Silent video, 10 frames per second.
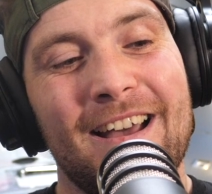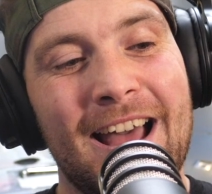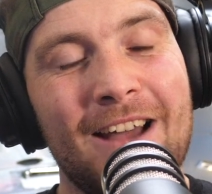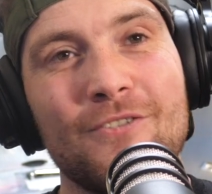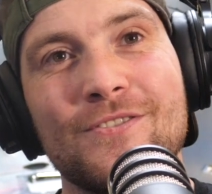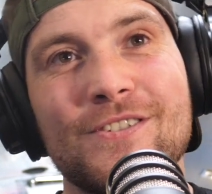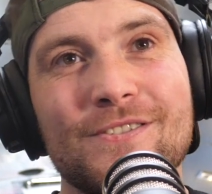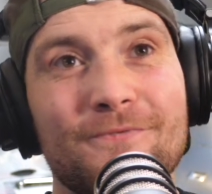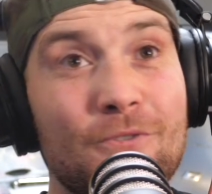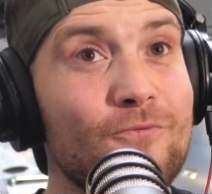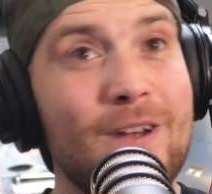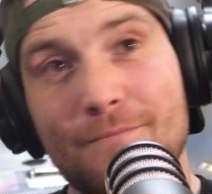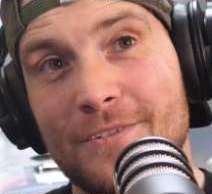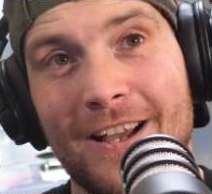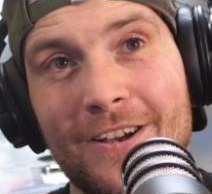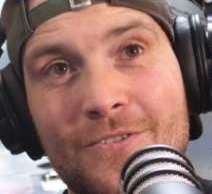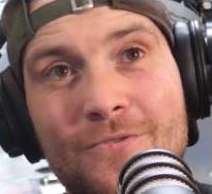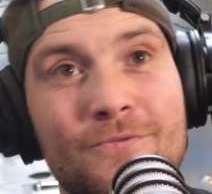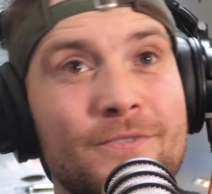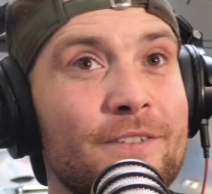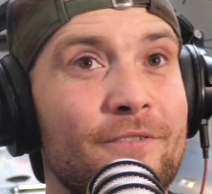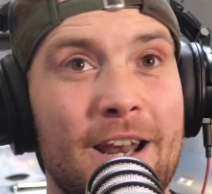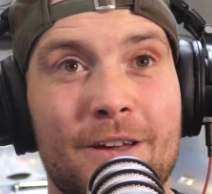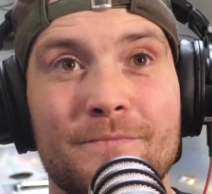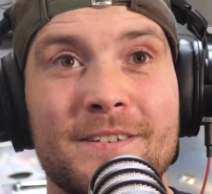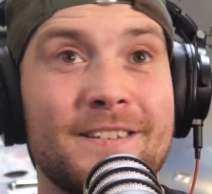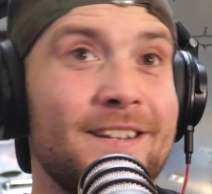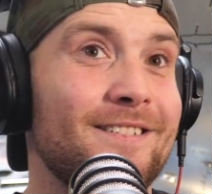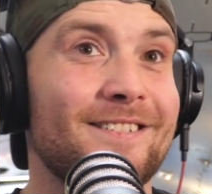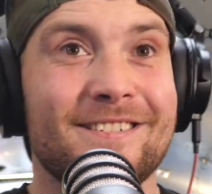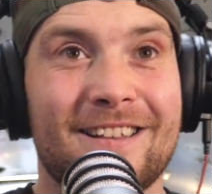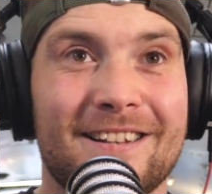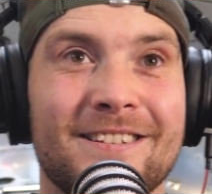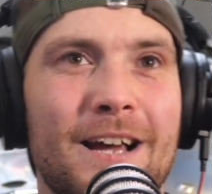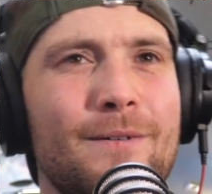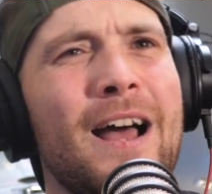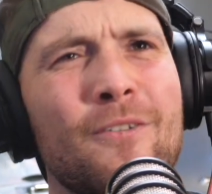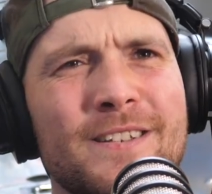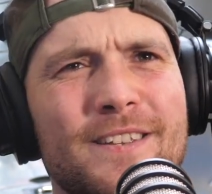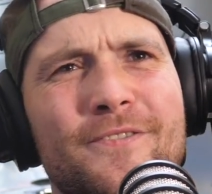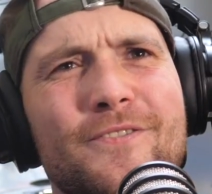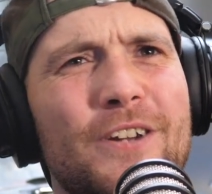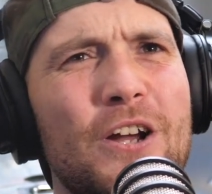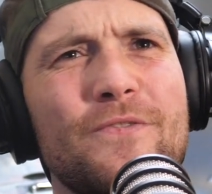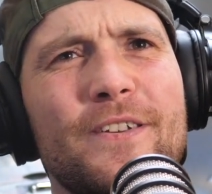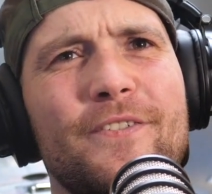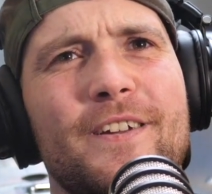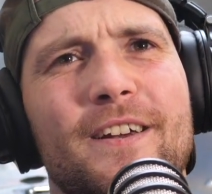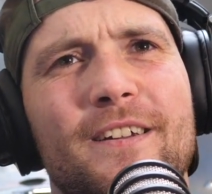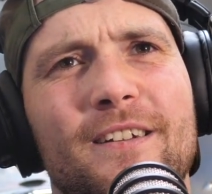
How's Full Reptile developed since that time? How was it through COVID for you?